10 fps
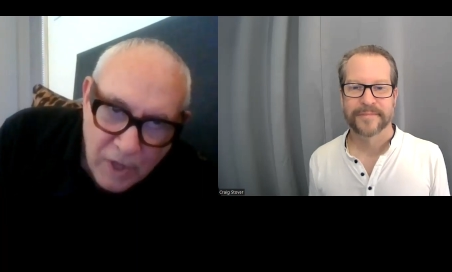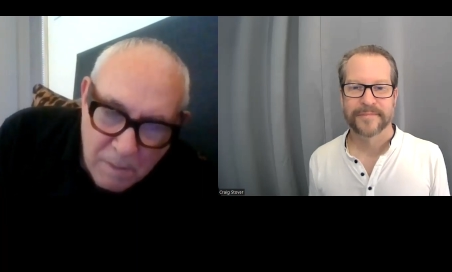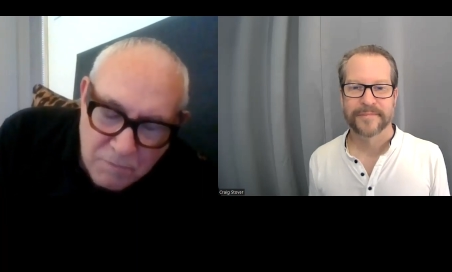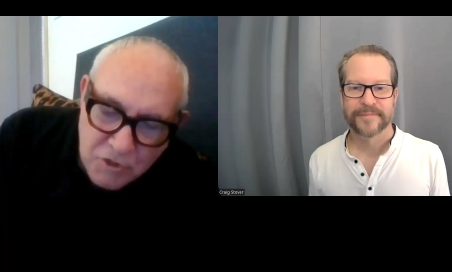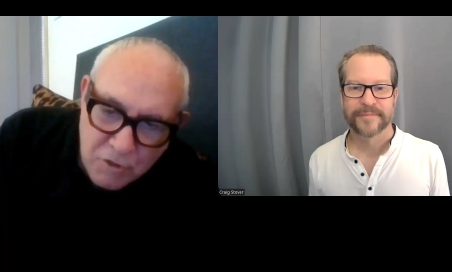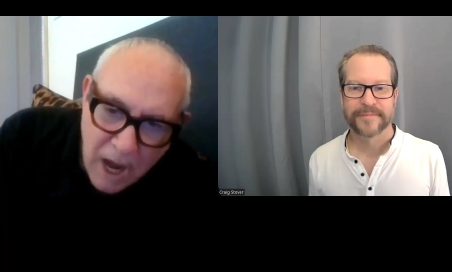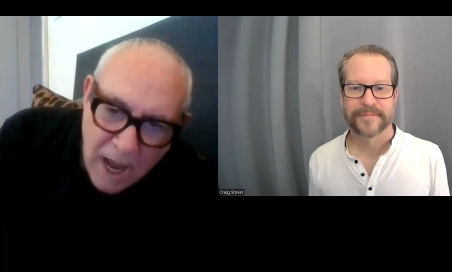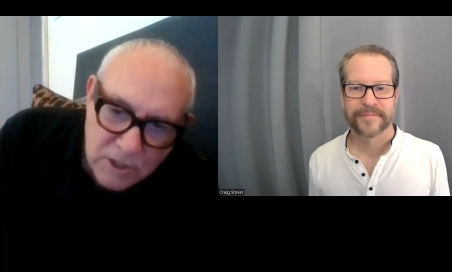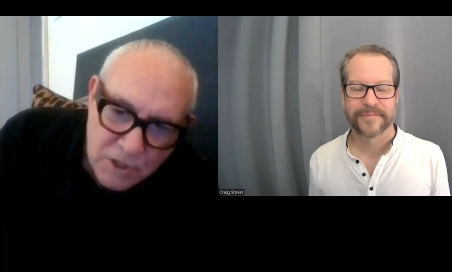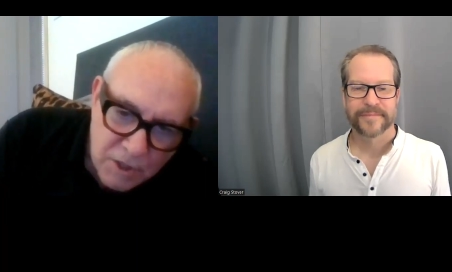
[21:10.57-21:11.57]
Speaker 1: The
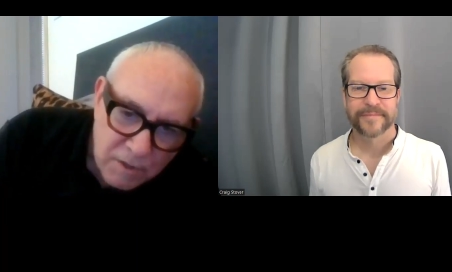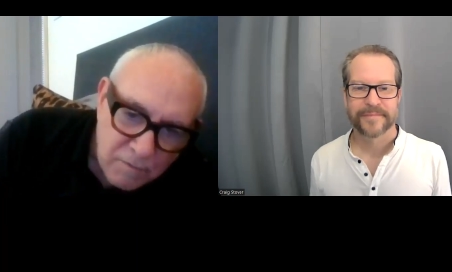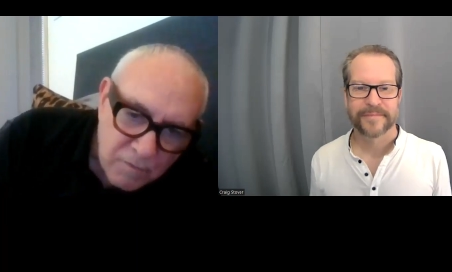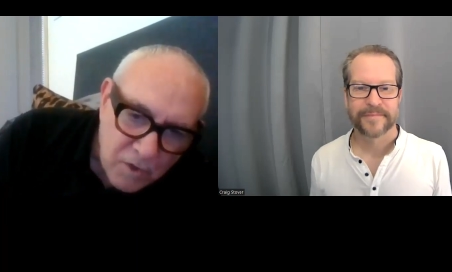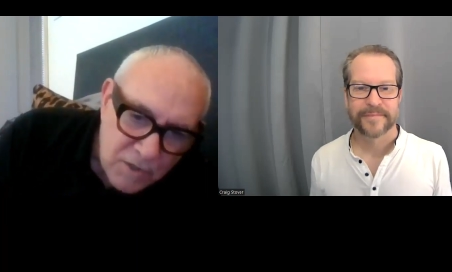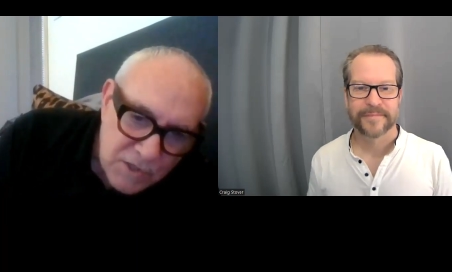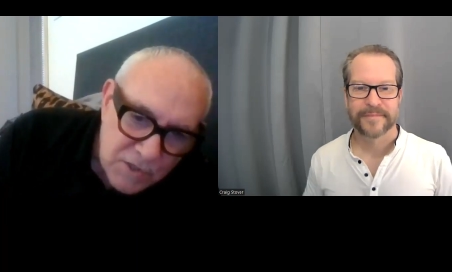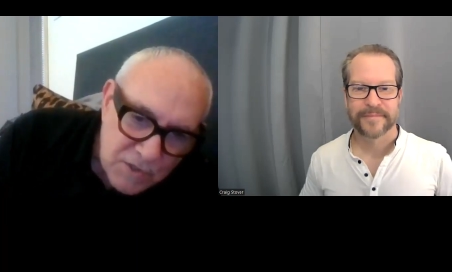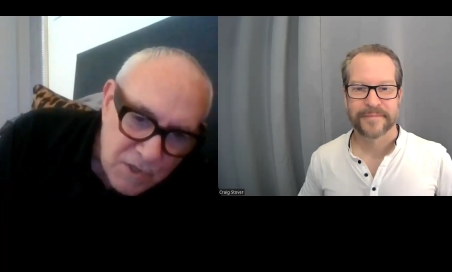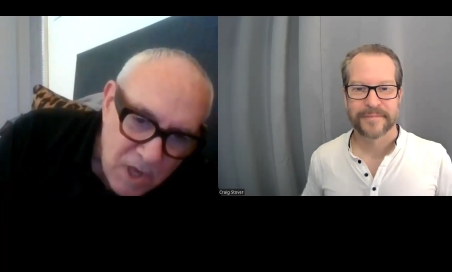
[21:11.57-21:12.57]
abstraction
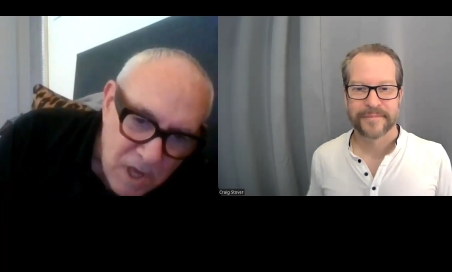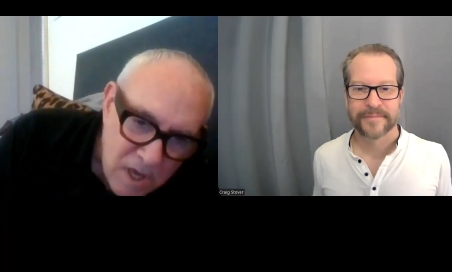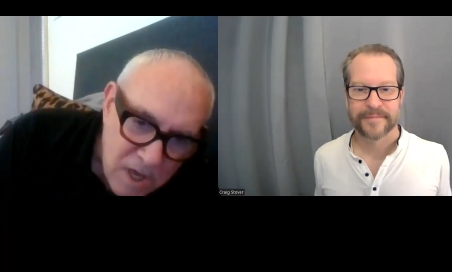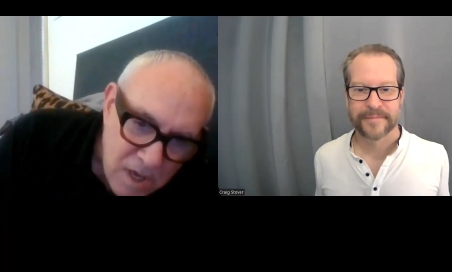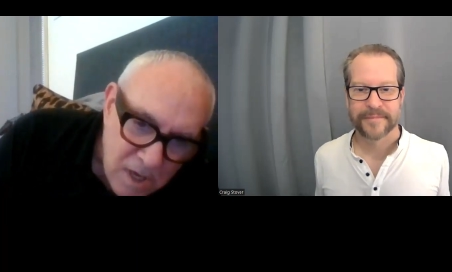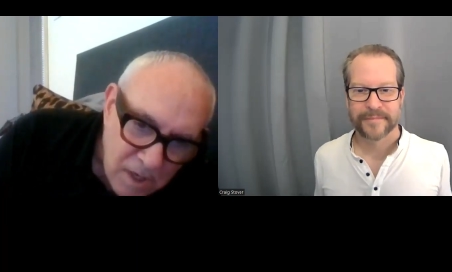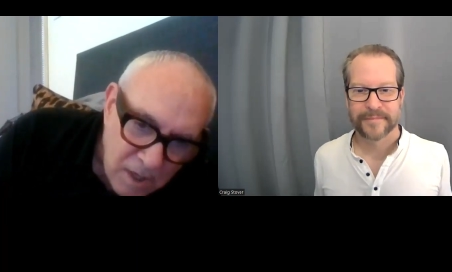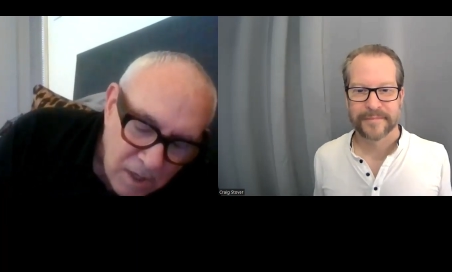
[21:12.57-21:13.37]
versus the